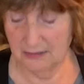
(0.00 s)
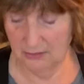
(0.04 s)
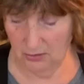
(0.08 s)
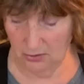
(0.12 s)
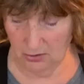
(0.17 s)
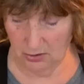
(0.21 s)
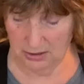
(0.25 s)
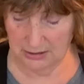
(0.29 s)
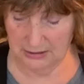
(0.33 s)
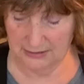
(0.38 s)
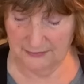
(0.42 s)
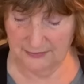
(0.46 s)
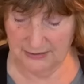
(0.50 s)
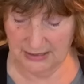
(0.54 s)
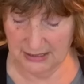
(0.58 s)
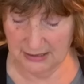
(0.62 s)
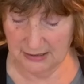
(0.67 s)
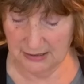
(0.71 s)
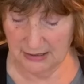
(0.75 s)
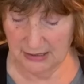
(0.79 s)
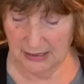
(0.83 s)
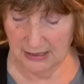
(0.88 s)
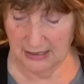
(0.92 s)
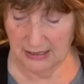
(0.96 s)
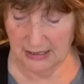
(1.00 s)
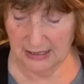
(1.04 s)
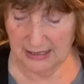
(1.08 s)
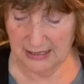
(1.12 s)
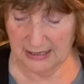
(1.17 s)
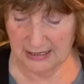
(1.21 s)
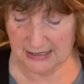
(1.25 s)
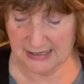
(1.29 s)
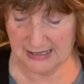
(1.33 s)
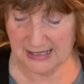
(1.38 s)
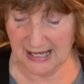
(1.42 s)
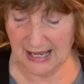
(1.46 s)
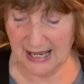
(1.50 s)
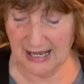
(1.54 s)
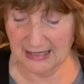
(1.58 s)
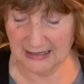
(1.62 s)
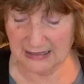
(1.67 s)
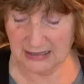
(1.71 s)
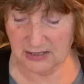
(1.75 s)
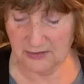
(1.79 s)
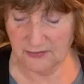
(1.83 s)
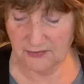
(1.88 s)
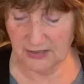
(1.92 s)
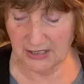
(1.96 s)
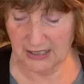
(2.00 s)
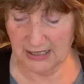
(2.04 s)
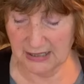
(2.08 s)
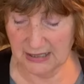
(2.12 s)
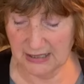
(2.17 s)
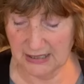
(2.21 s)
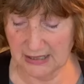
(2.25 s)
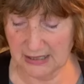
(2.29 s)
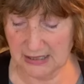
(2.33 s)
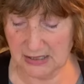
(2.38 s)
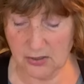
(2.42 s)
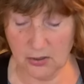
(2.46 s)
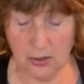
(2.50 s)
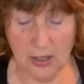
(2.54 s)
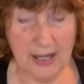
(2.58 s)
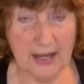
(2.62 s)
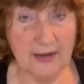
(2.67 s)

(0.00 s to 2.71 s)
All of it. And it's activating to